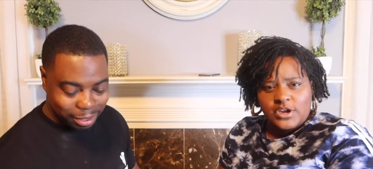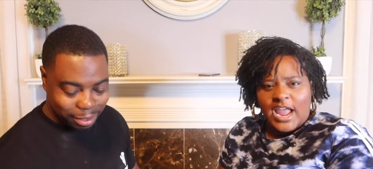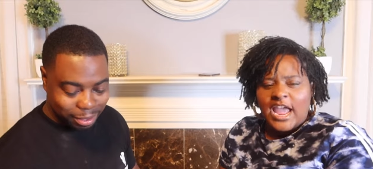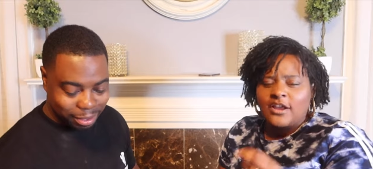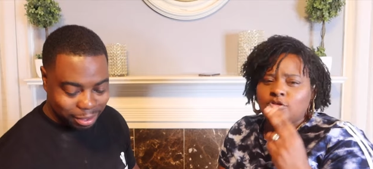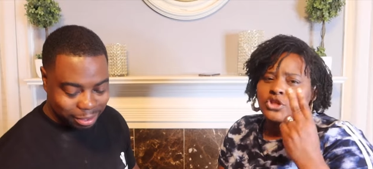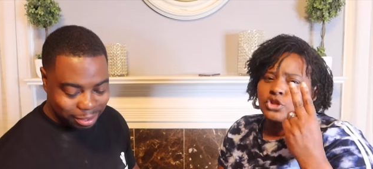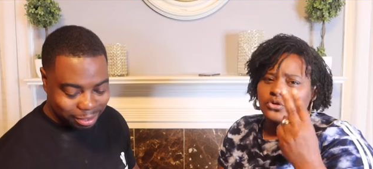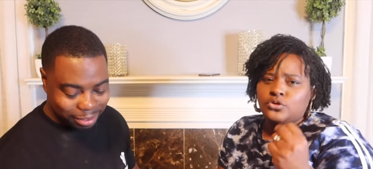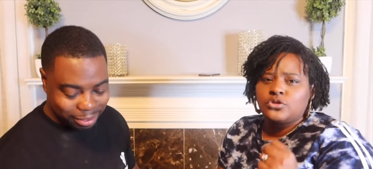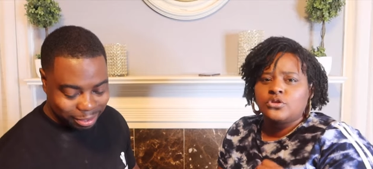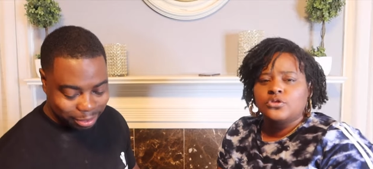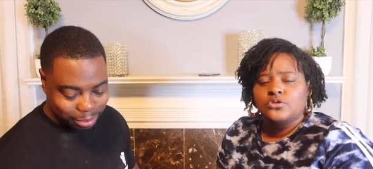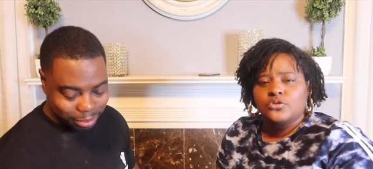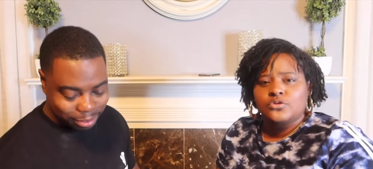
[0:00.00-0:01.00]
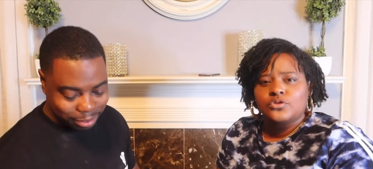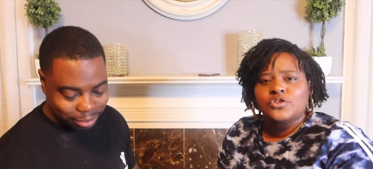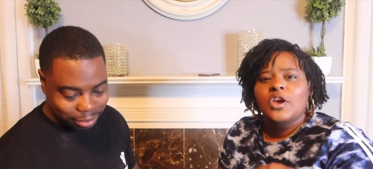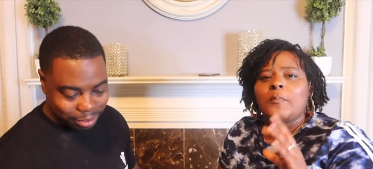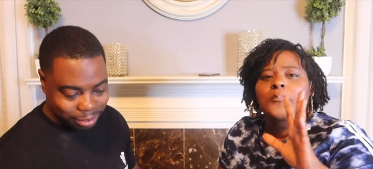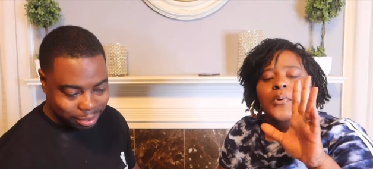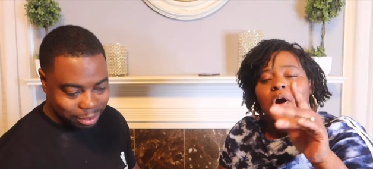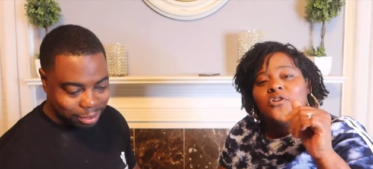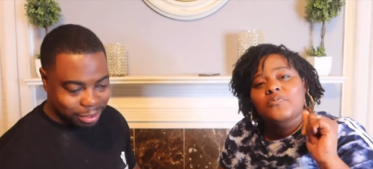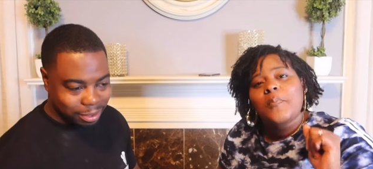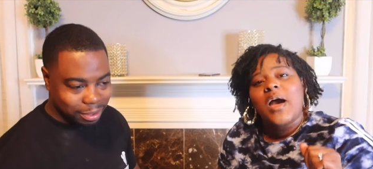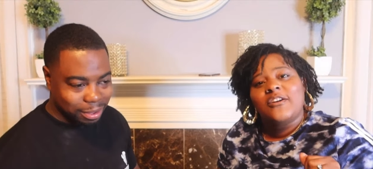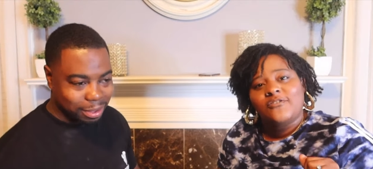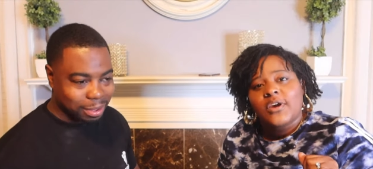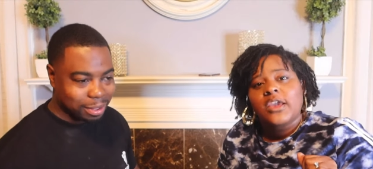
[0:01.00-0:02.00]
Speaker 1: I have two sisters. They're both
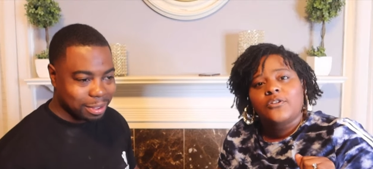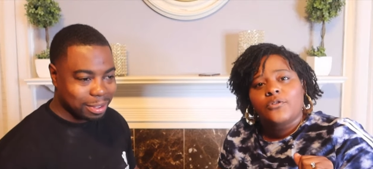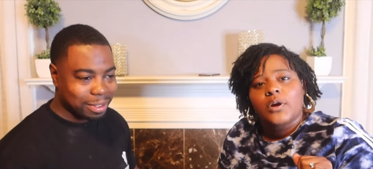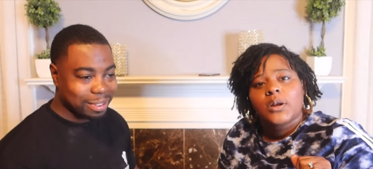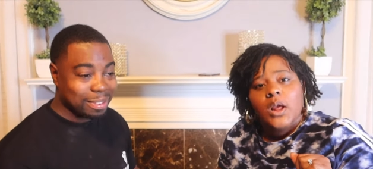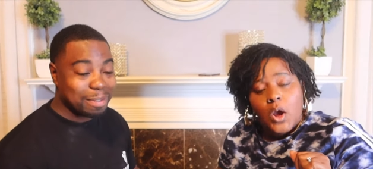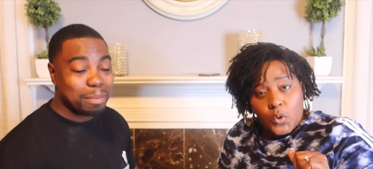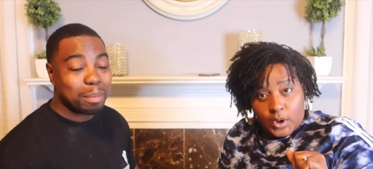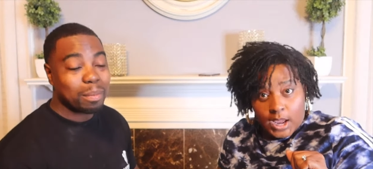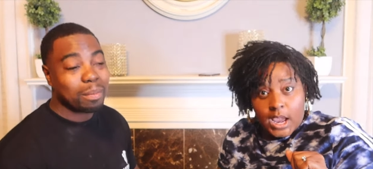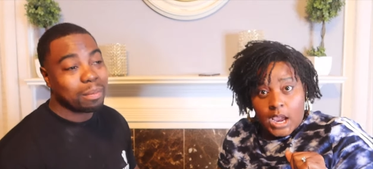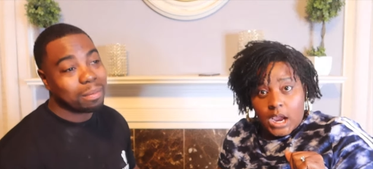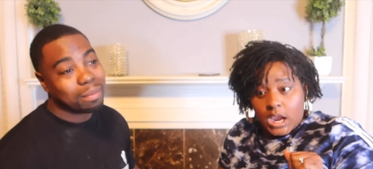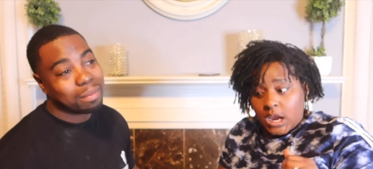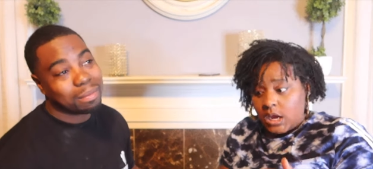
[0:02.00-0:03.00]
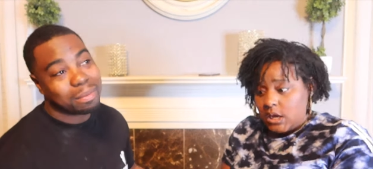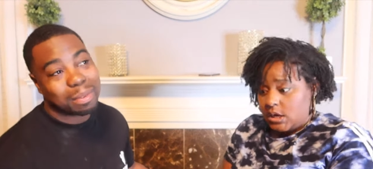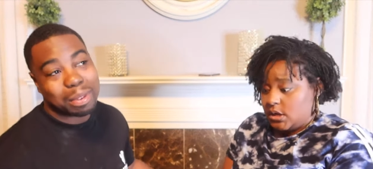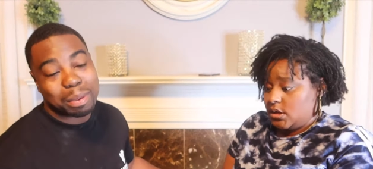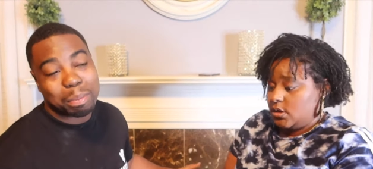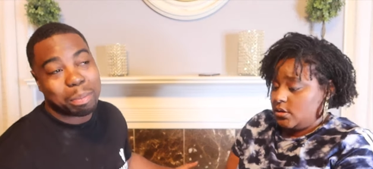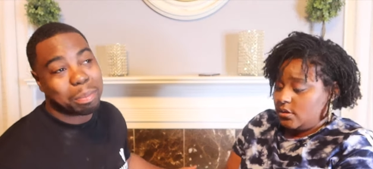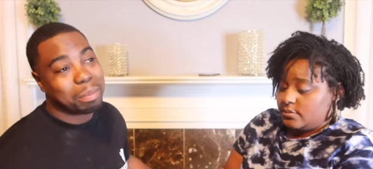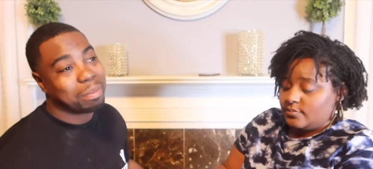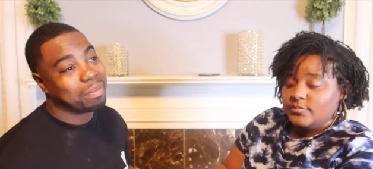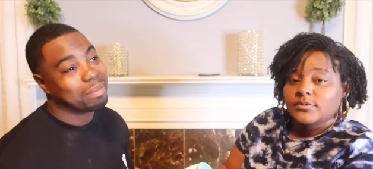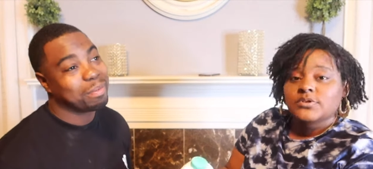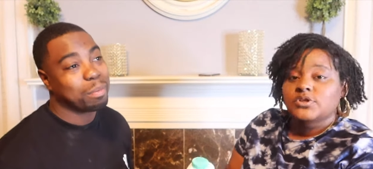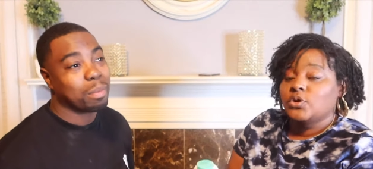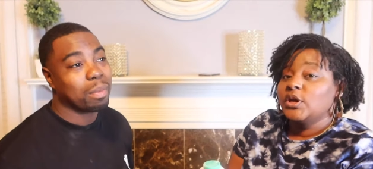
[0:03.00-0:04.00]
my favorite. Okay,
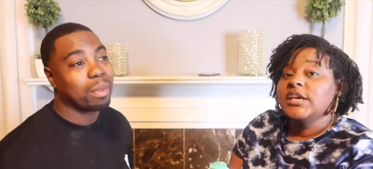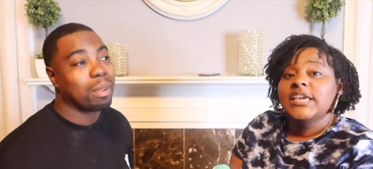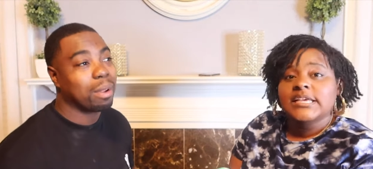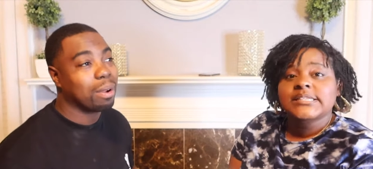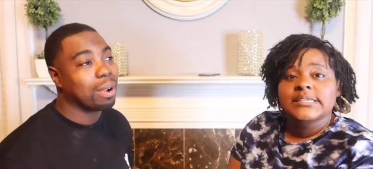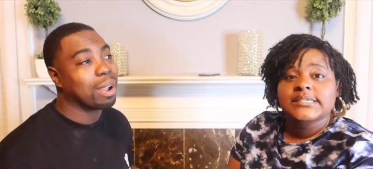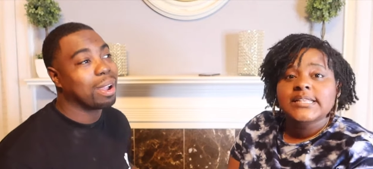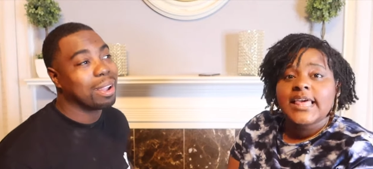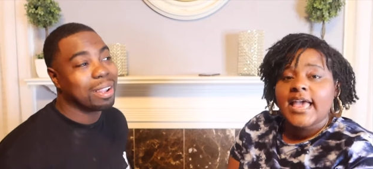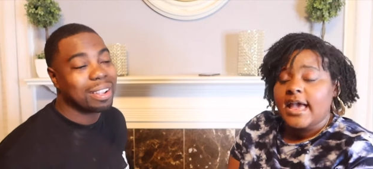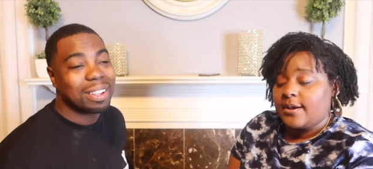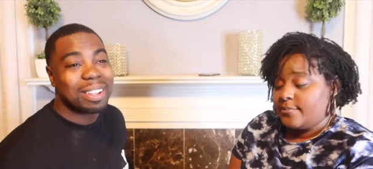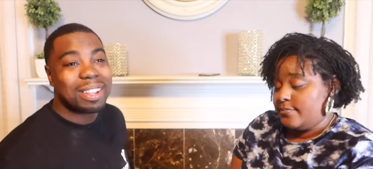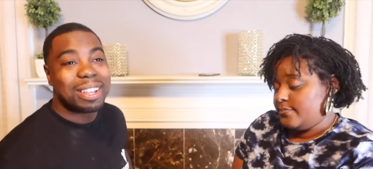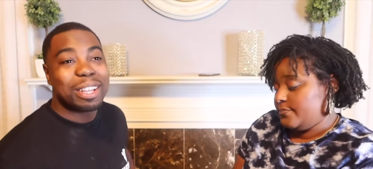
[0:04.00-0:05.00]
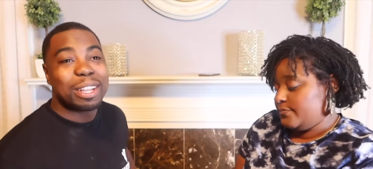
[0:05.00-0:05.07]
so he gets okay. a slap.